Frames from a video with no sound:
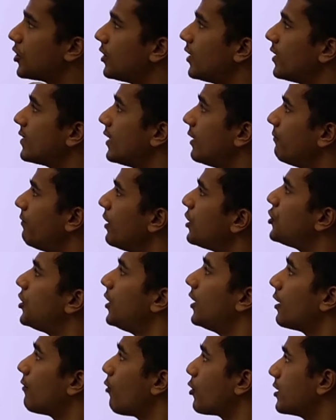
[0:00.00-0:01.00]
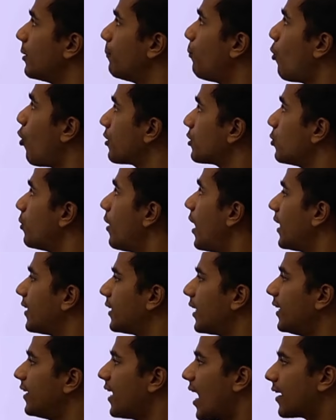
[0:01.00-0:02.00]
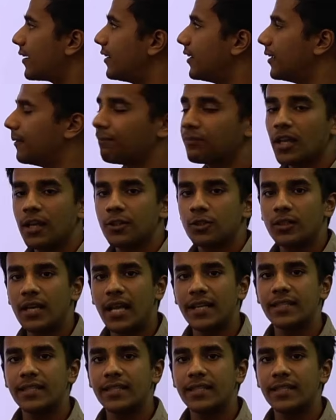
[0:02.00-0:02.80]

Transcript: is: in which year was the POXO Act enacted? So let's